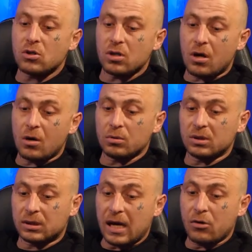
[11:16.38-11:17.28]

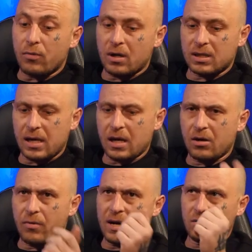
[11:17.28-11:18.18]
I started
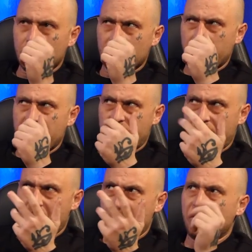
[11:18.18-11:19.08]
going to raves when I was
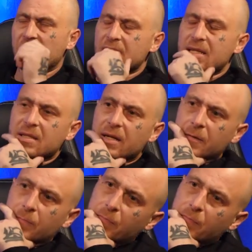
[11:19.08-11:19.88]
about 15, 16.